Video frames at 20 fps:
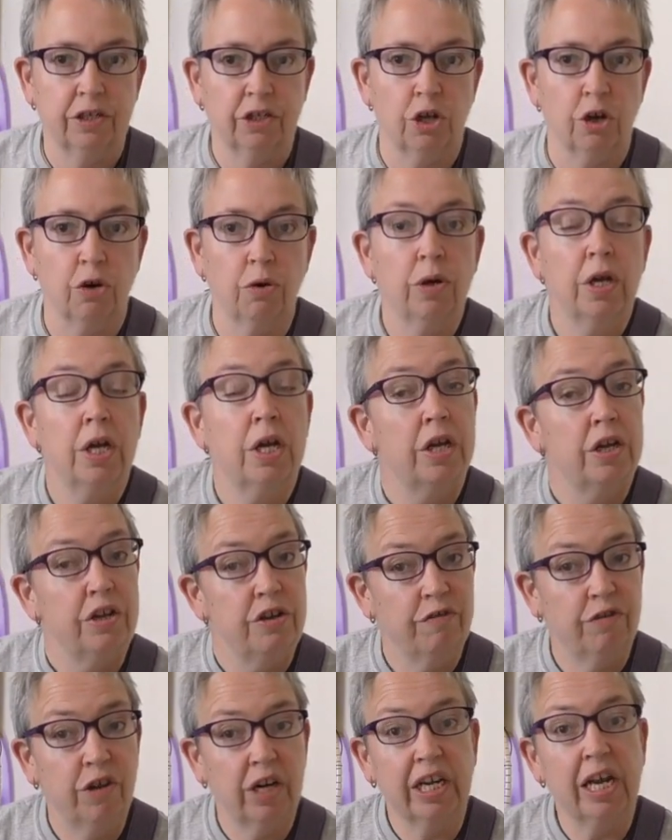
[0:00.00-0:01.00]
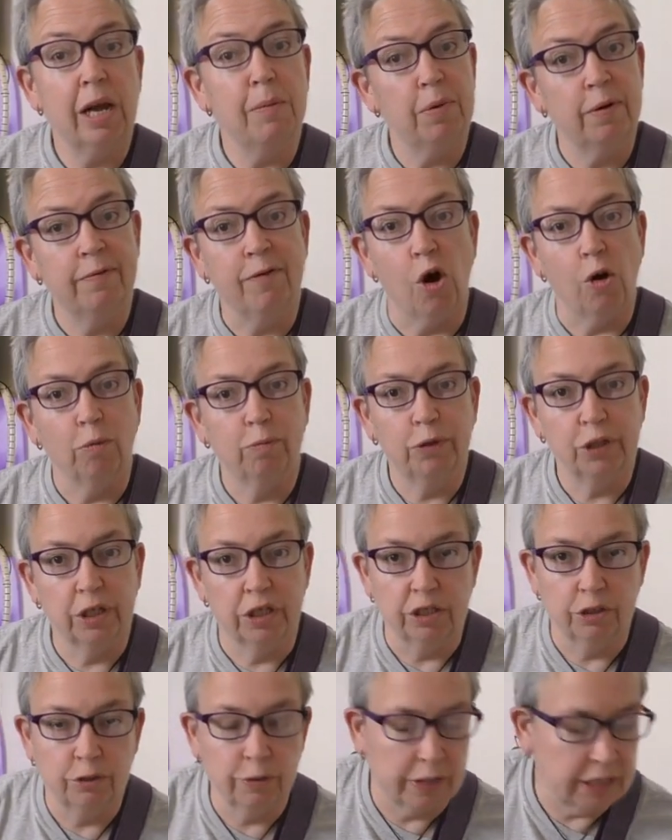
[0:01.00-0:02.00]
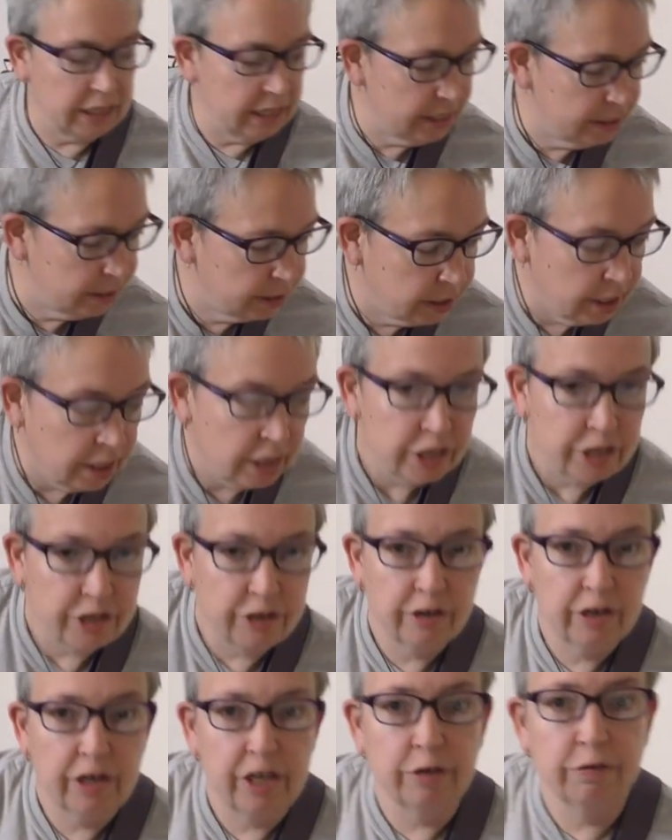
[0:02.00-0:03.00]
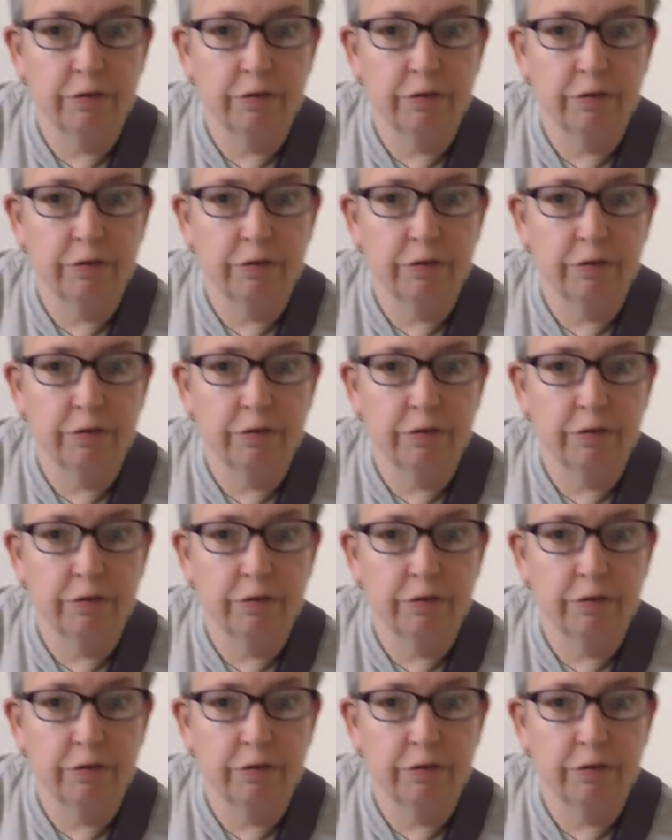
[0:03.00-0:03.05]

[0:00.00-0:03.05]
So you've got a couple of options with these. You can